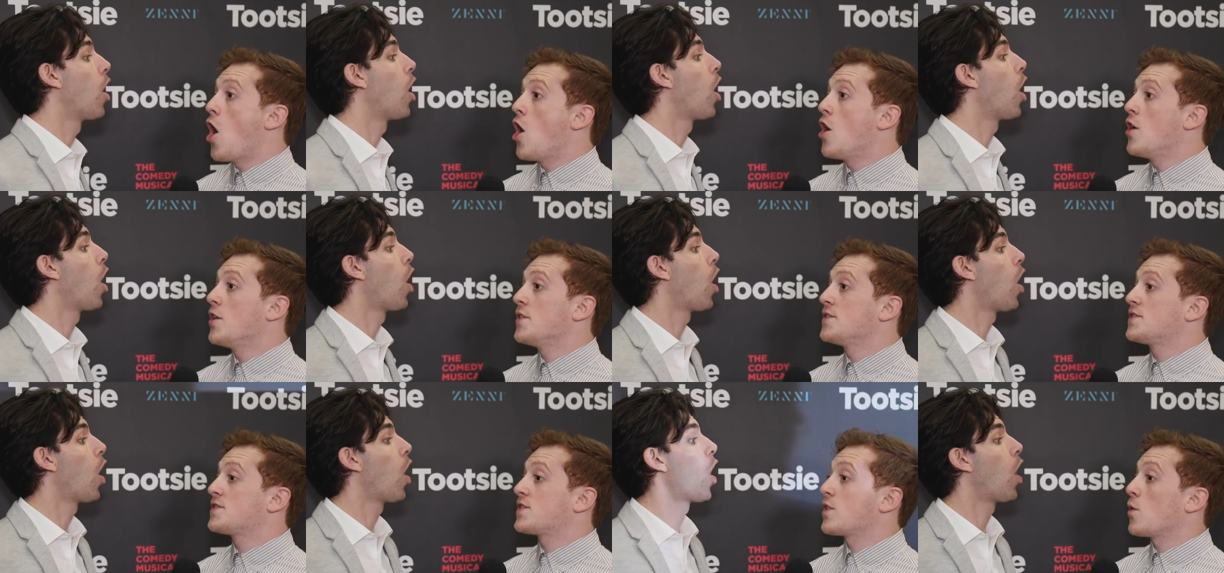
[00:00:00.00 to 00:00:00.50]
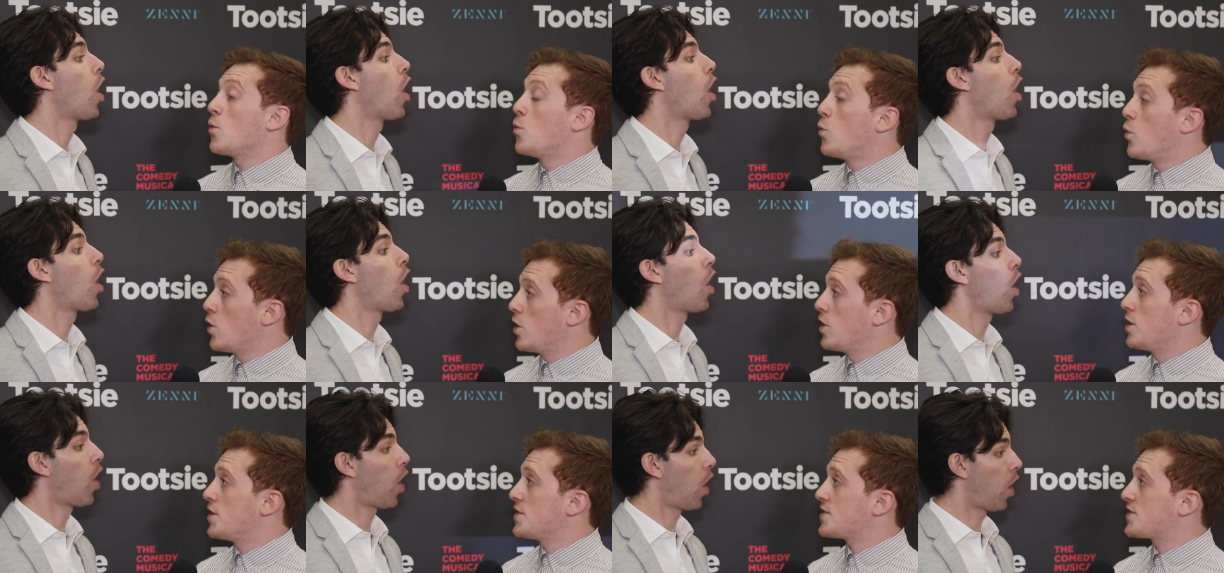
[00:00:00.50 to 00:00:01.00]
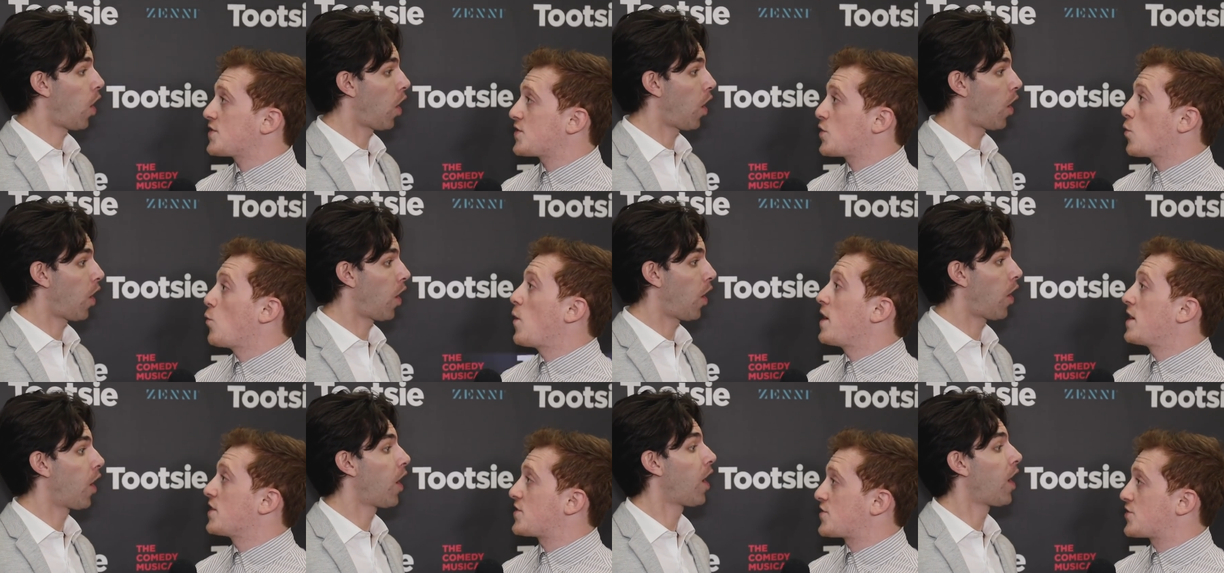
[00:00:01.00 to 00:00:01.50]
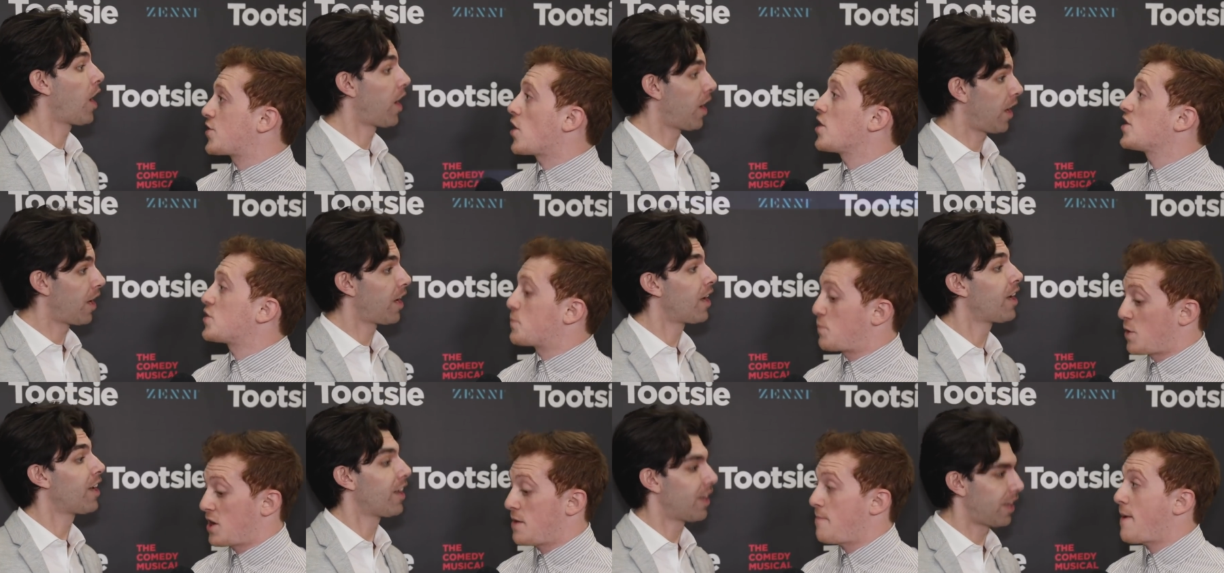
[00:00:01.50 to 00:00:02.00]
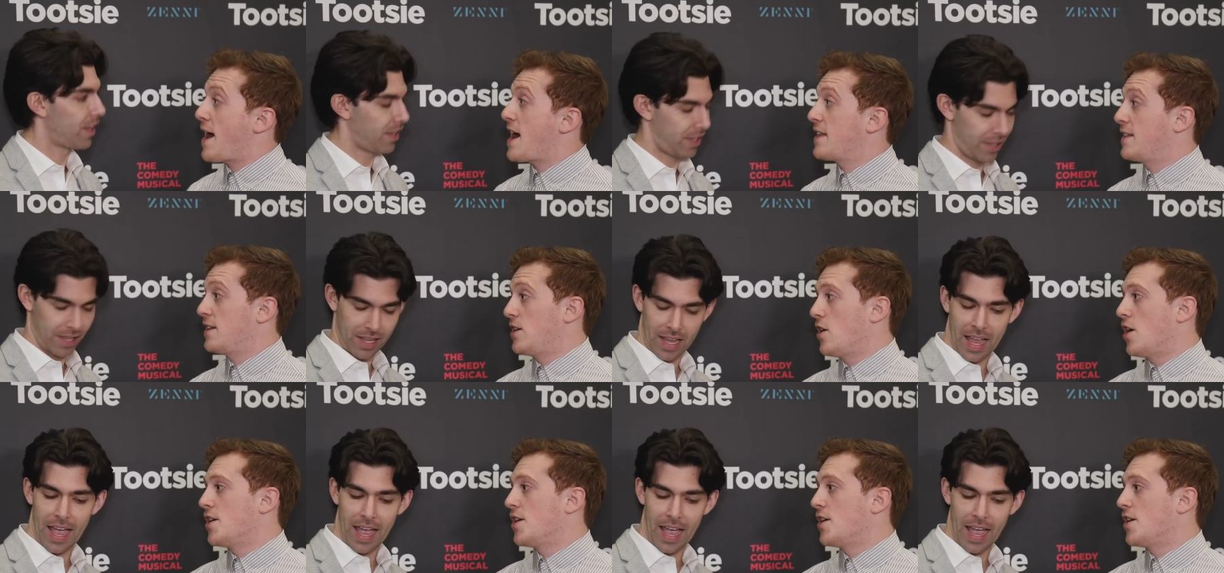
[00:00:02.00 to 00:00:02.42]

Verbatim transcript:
Speaker 1: All's worse when it starts pretty badly